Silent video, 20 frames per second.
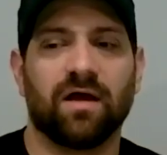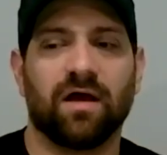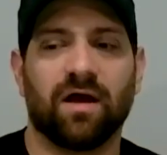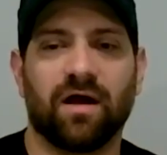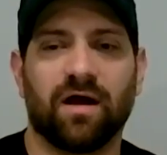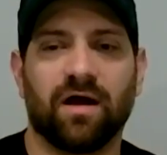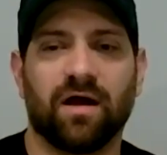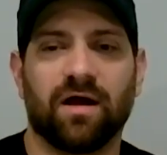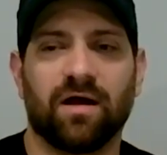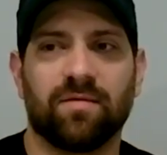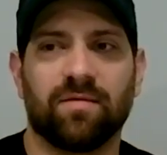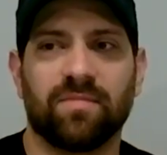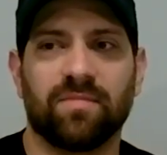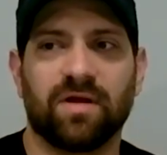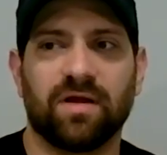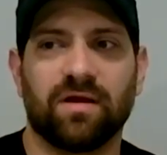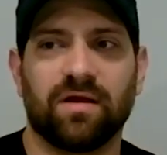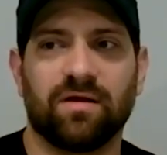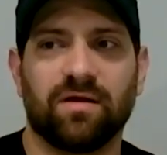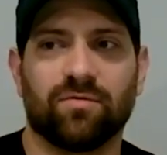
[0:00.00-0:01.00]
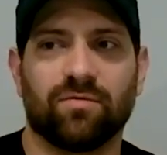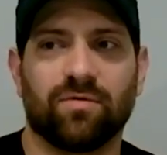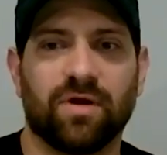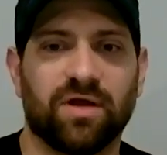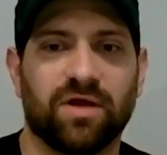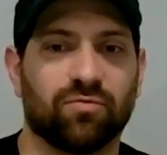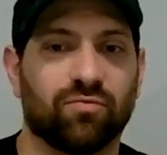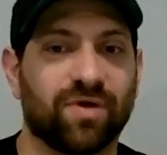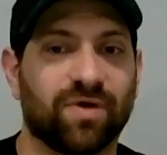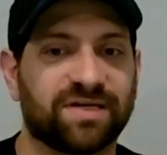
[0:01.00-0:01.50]
in
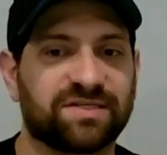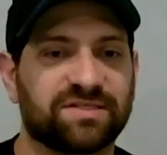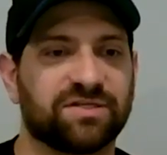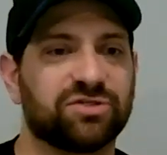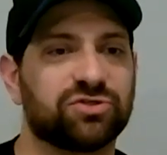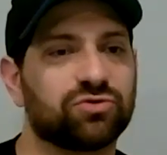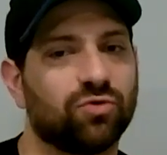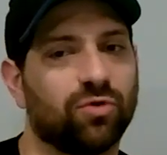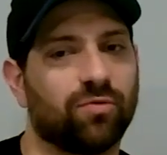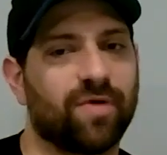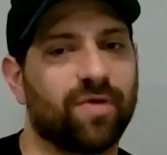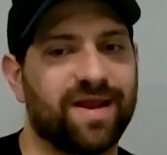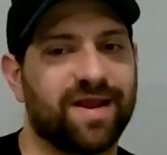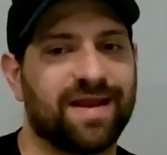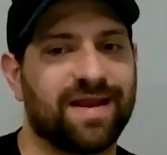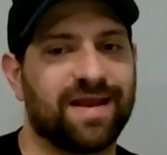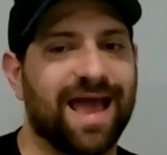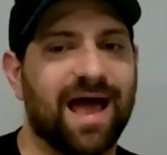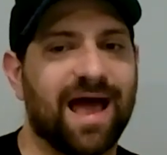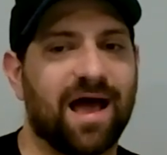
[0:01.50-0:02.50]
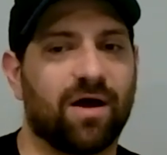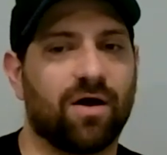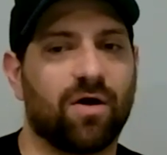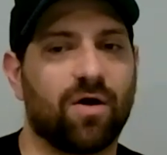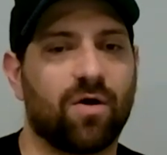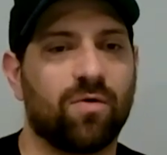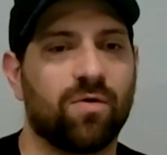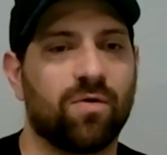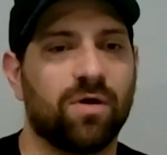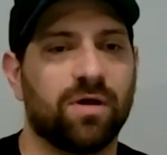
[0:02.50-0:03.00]
a wrestling school right
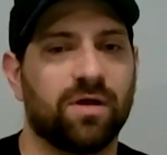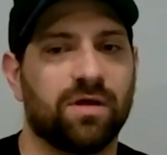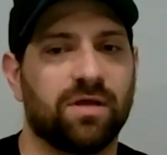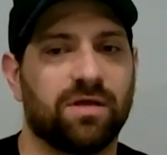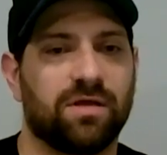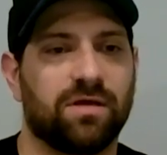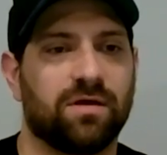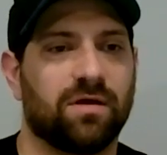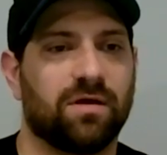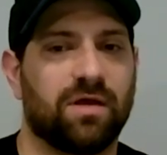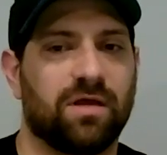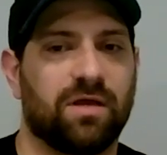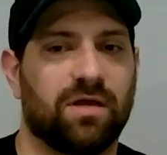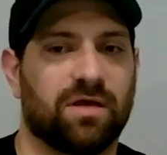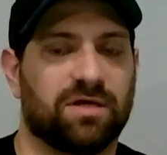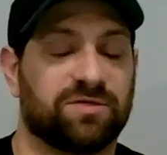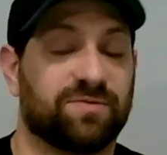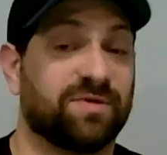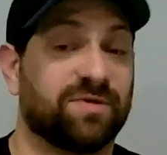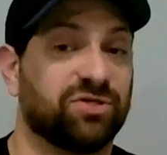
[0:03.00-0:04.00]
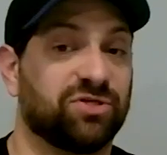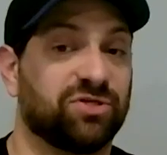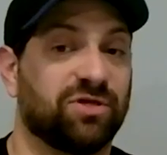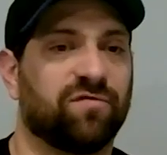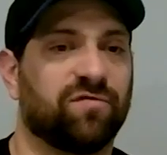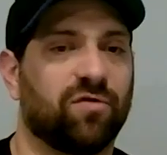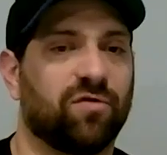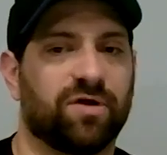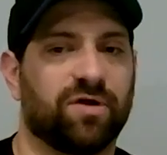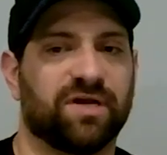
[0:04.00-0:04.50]
now, especially in
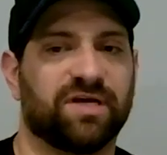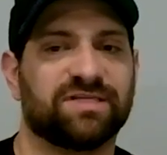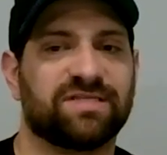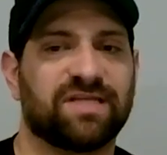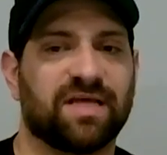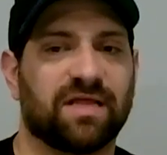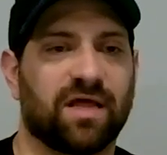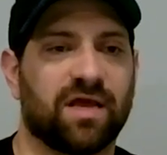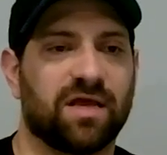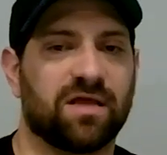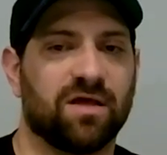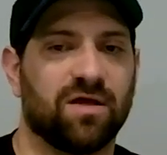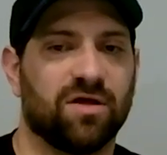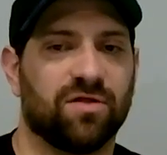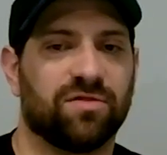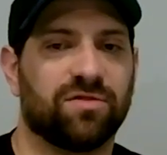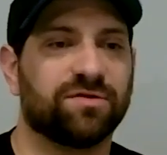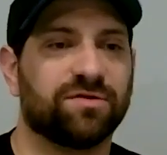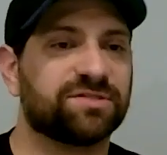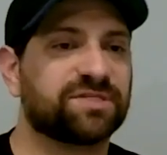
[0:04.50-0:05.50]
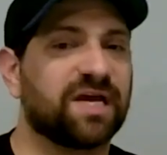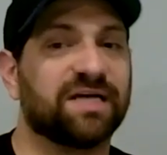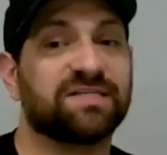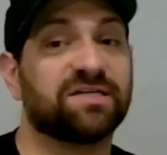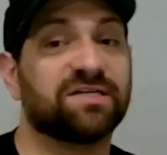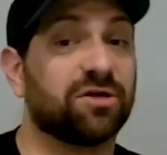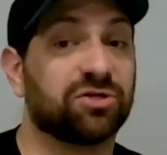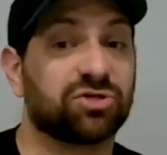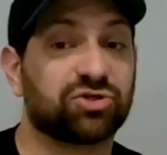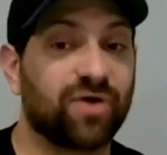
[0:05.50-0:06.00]
Florida, is that like those guys
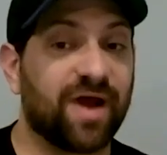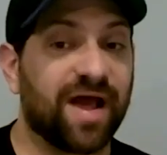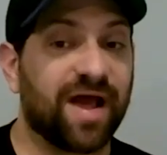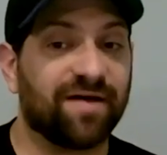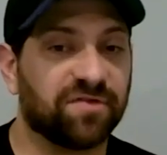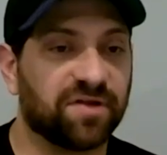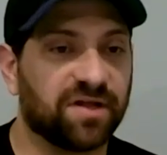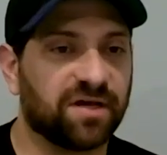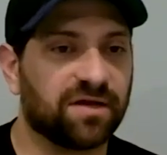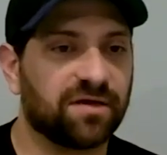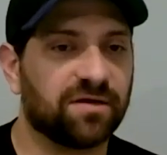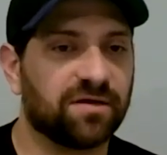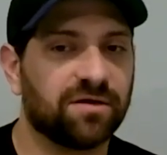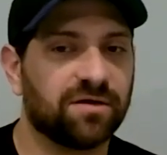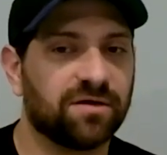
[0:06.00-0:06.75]
aren't traveling.